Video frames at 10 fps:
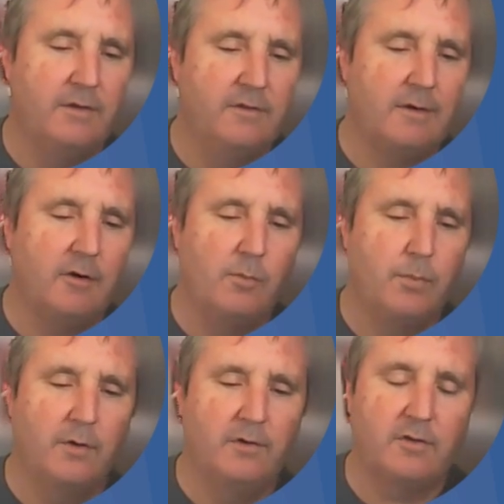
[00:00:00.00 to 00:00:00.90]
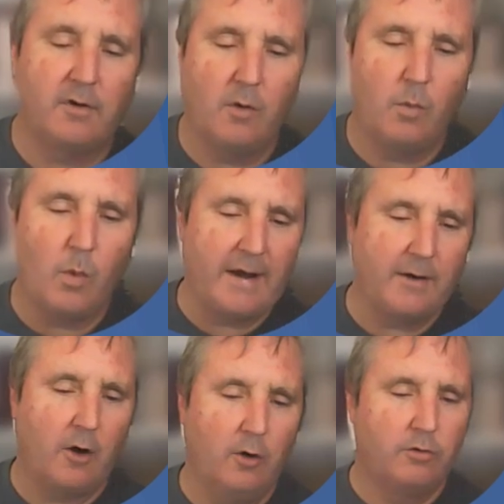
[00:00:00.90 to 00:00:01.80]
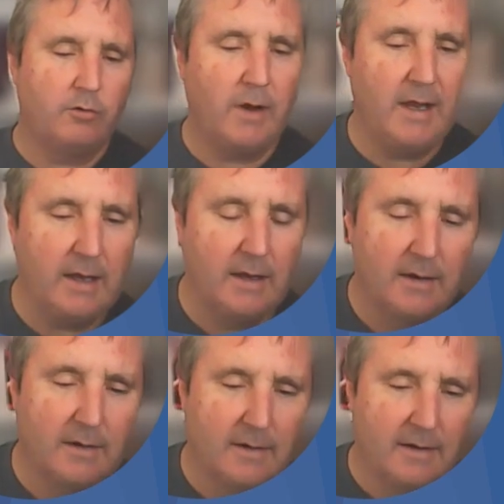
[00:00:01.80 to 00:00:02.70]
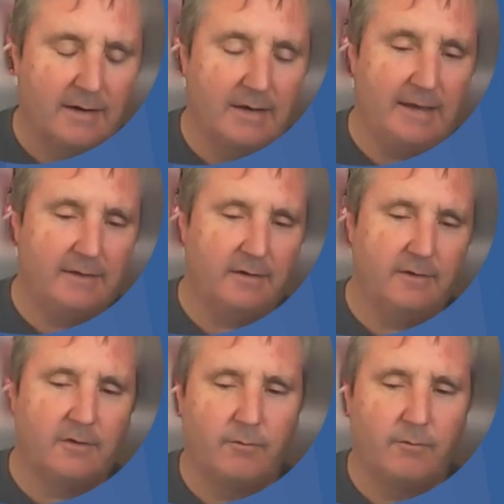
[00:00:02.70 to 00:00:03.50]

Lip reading: 0.0103 liters.